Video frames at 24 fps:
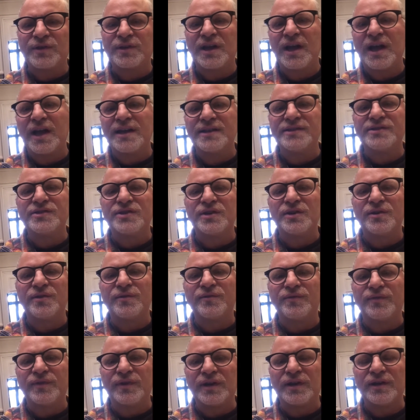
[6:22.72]
different
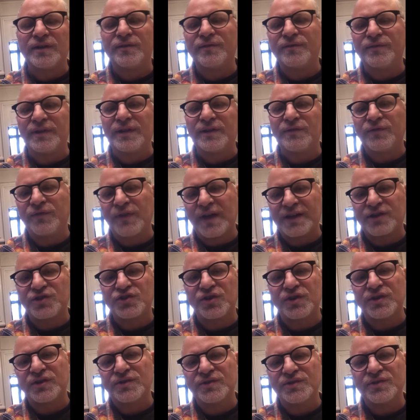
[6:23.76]
kinds of
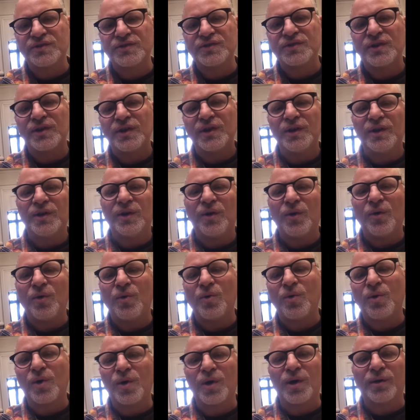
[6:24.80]
infections
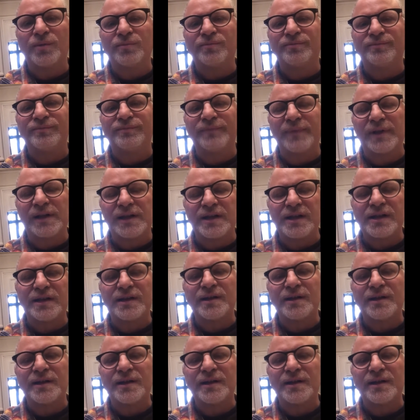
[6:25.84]
or